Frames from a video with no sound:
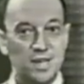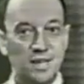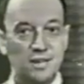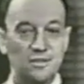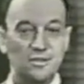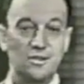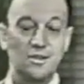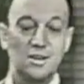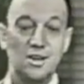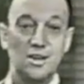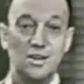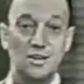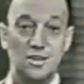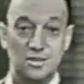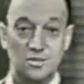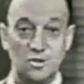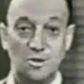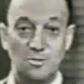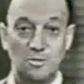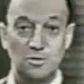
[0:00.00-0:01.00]
or
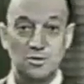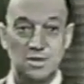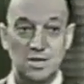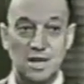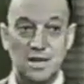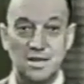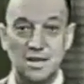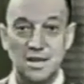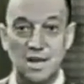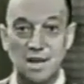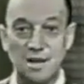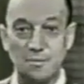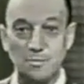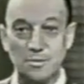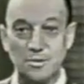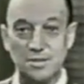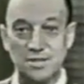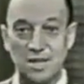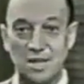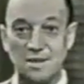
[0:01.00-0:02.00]
it's almost 99%
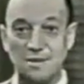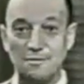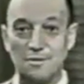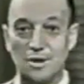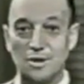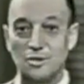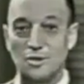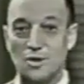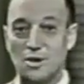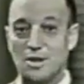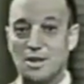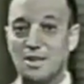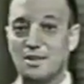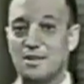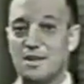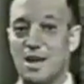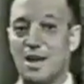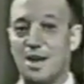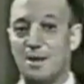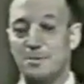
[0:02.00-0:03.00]
of our talking
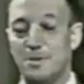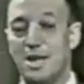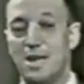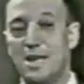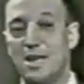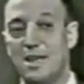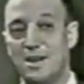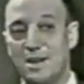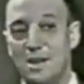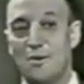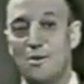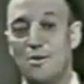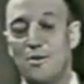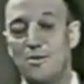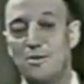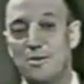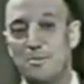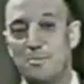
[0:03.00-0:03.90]
time. Now, the